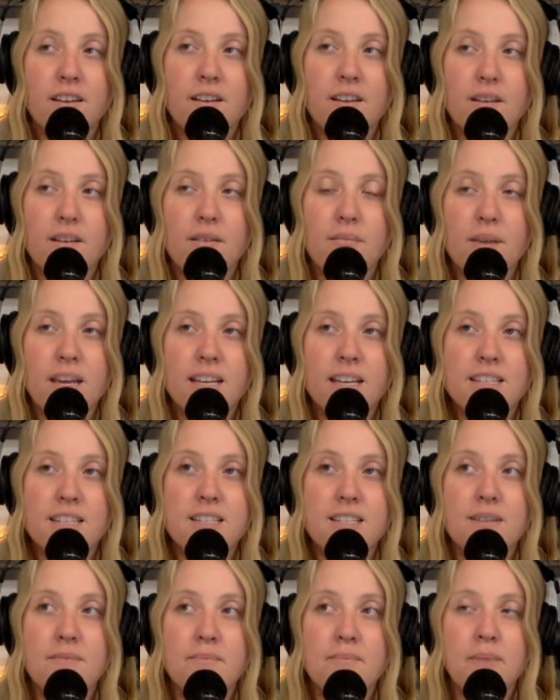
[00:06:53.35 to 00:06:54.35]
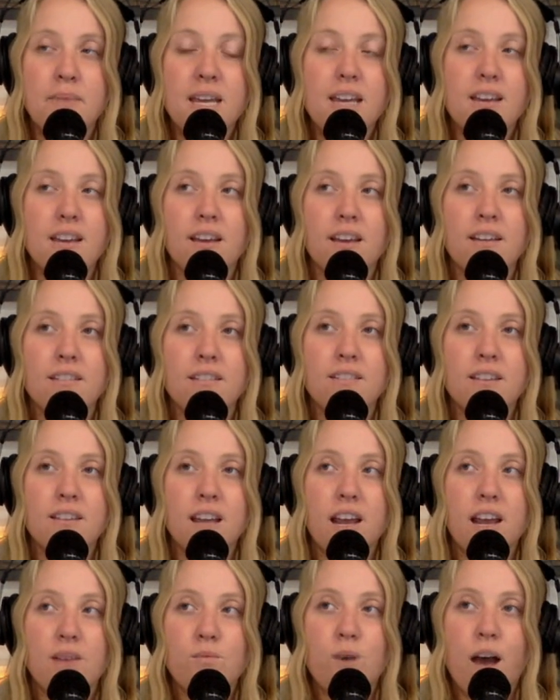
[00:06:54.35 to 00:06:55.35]
Because to me,
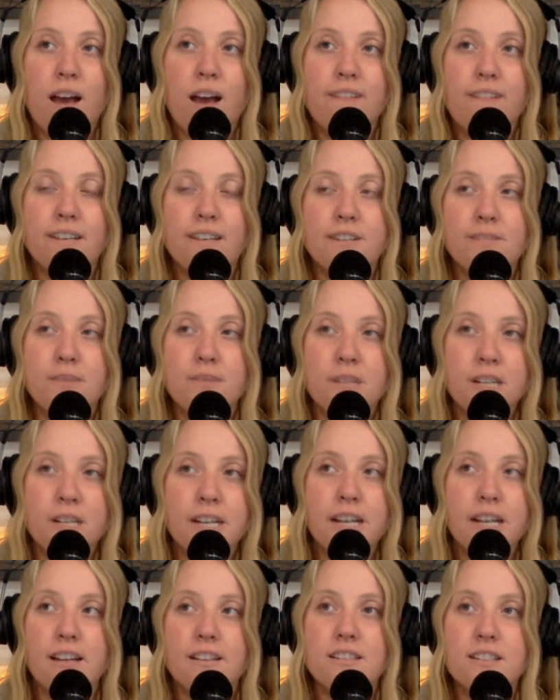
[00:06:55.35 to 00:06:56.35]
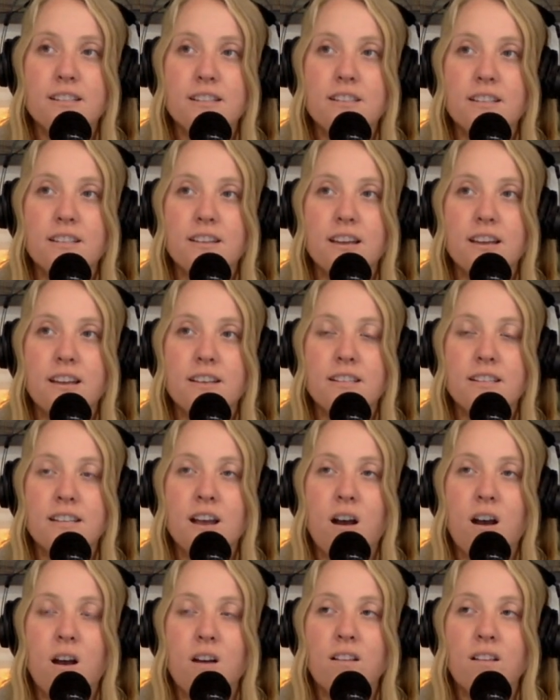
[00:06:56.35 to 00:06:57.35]
and what I've experienced is that
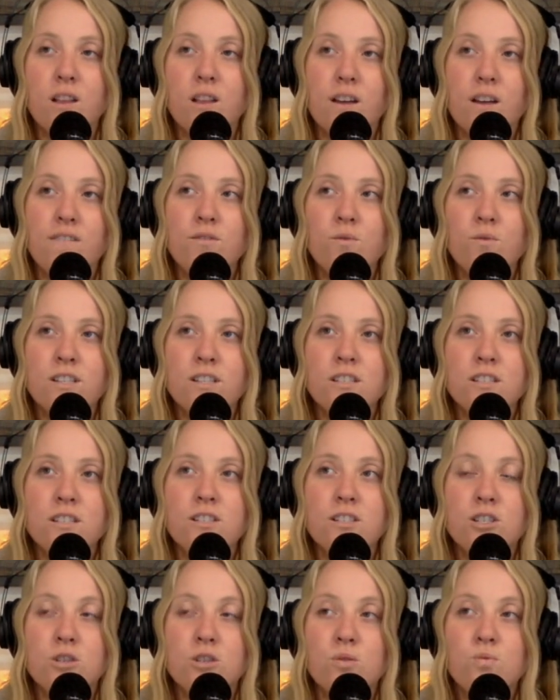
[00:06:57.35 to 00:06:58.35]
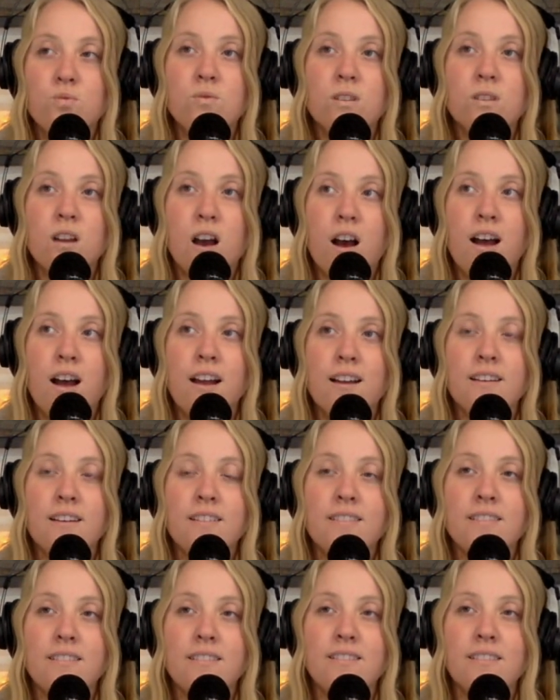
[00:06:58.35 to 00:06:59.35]
our loved ones do not
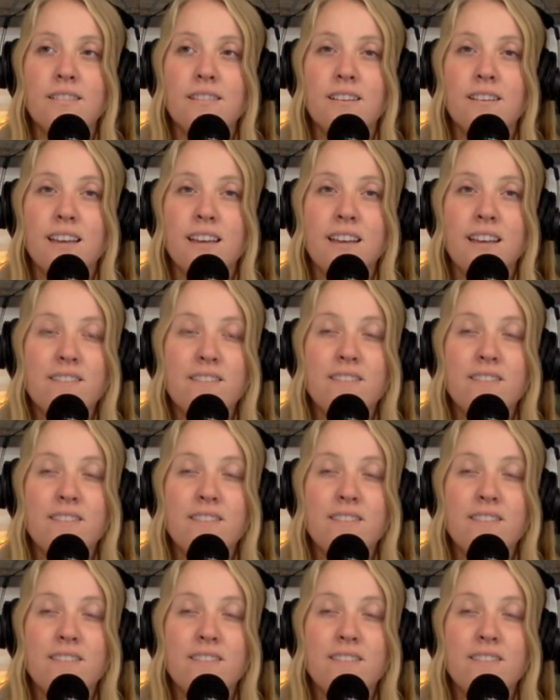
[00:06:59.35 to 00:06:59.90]
give